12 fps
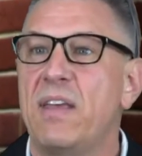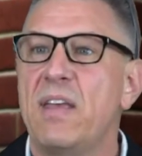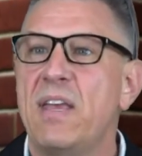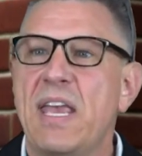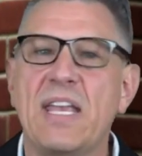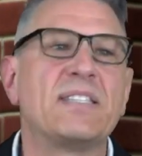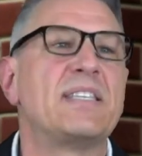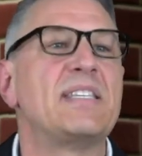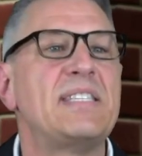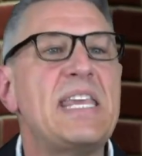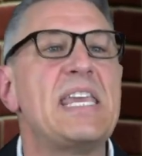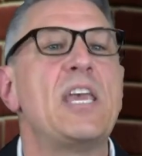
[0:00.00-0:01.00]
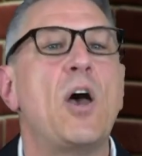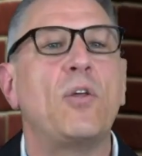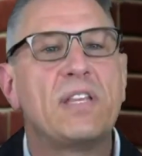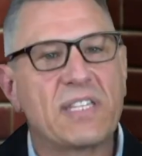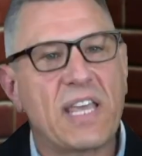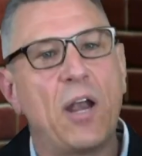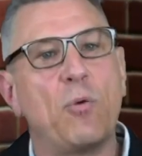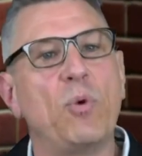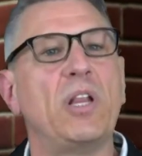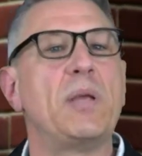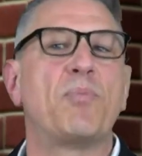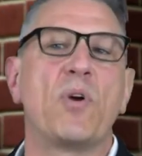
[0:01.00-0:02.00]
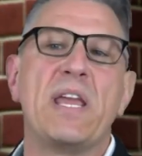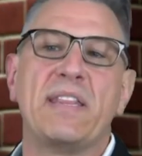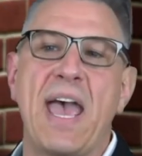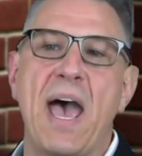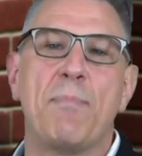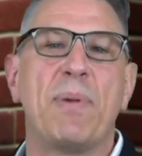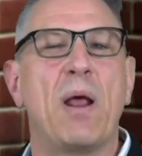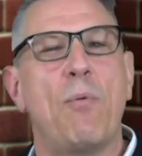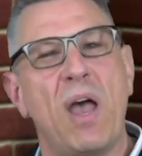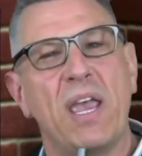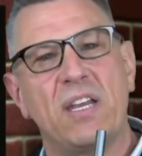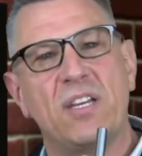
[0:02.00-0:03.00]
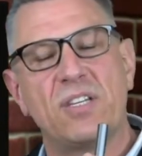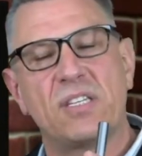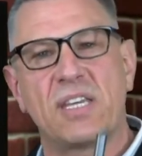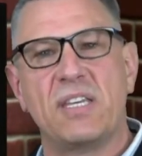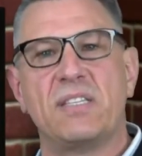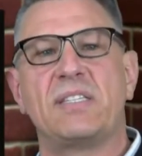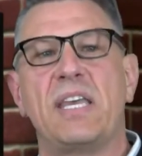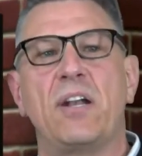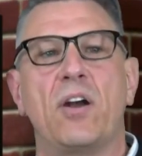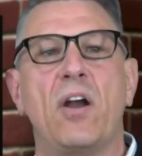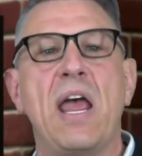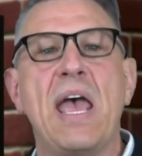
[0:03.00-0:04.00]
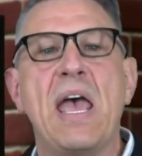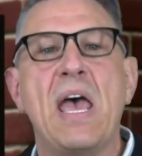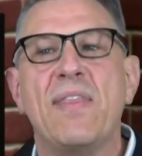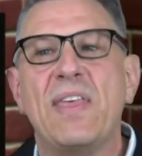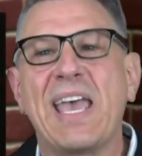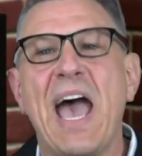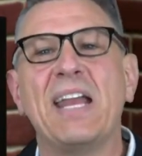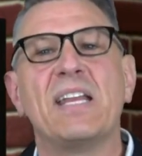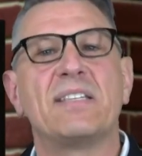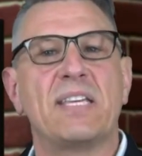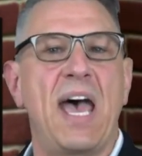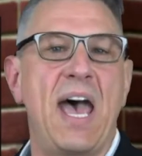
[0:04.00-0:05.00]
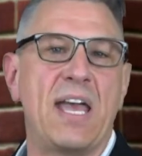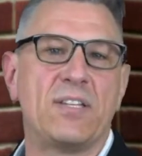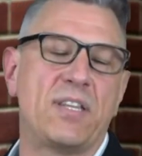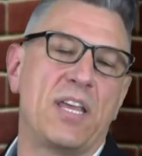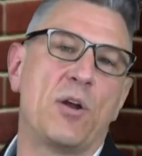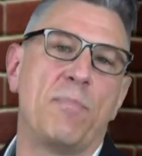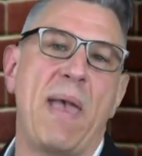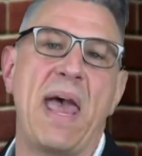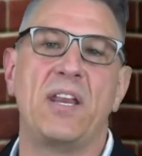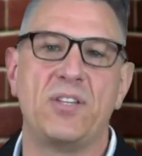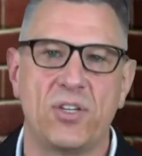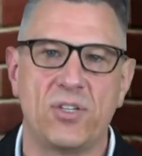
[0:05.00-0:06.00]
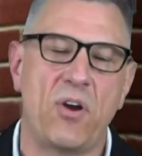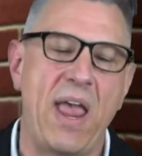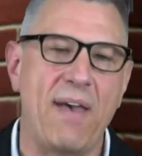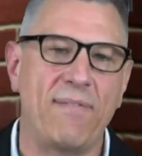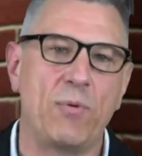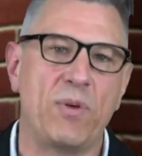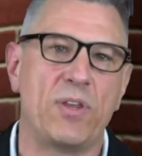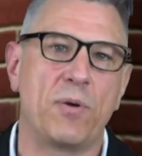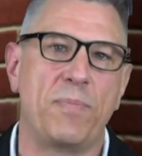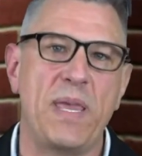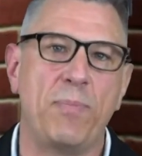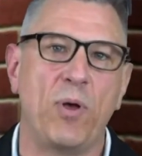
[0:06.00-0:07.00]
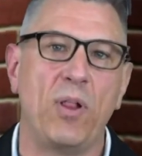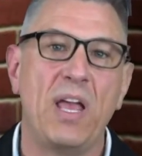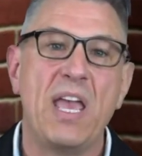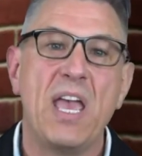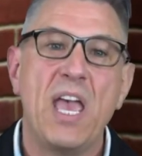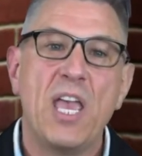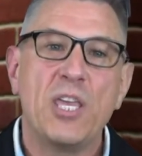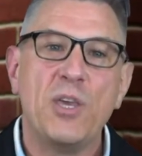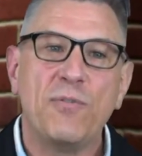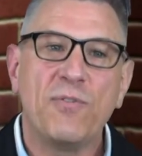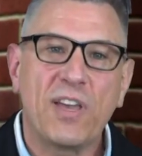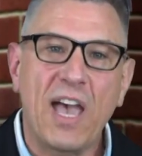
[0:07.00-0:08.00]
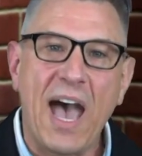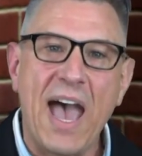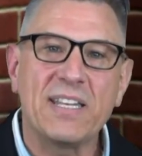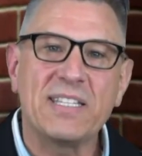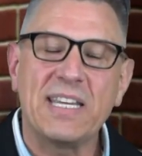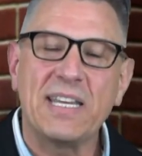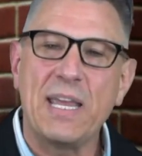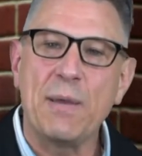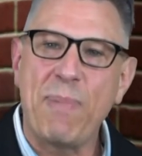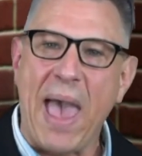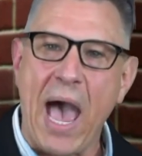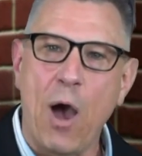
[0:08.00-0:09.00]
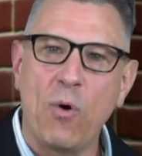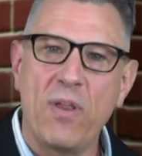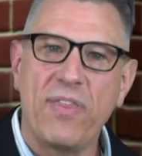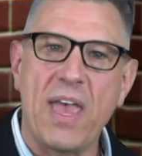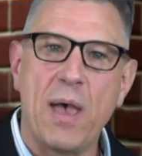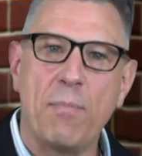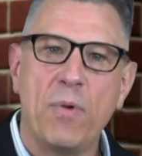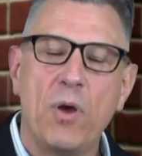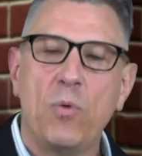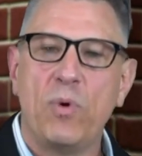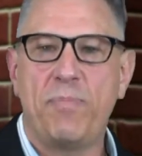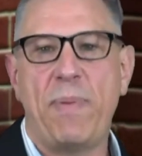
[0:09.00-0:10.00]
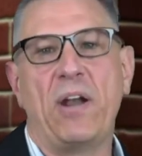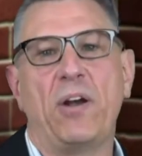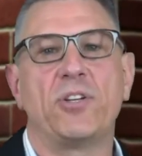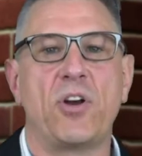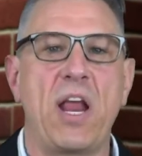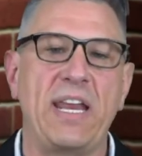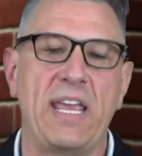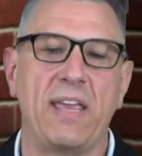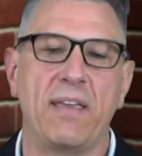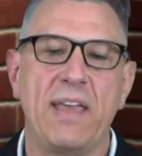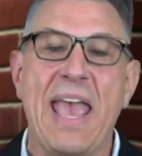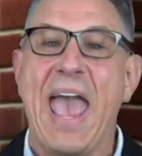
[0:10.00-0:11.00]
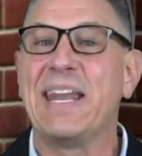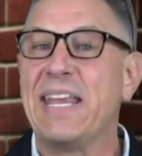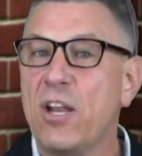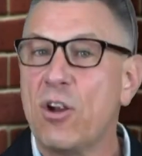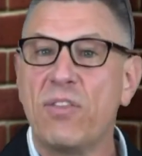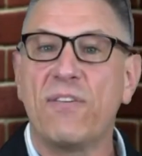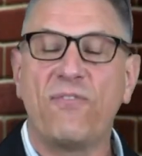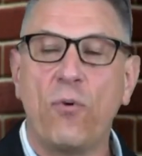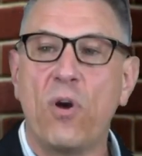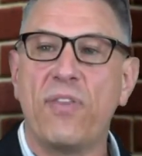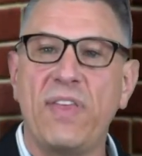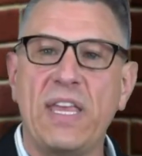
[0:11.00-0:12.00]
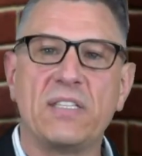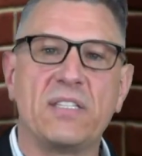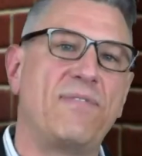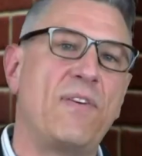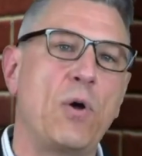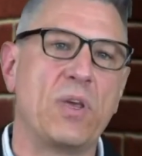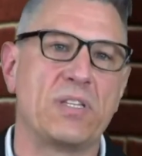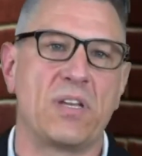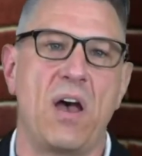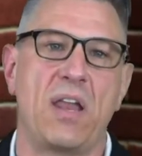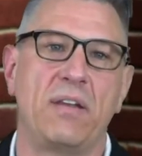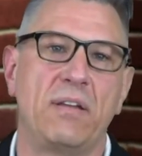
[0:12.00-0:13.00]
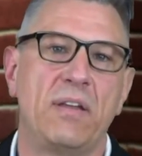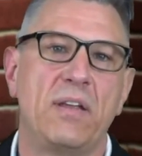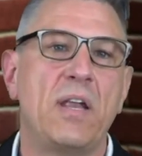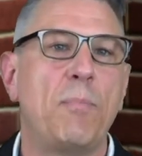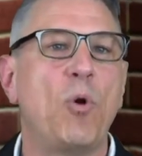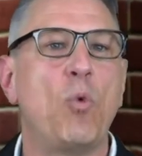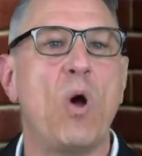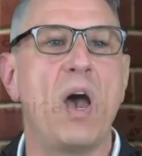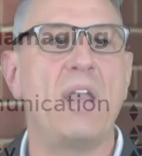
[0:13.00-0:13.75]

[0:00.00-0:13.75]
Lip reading: it's the CEO that's got to really bring that, but I want you to just consider the kind of touch that your managers are having with your people. You've got to empower them with better training. And here are the 4 things to focus on. Number 1,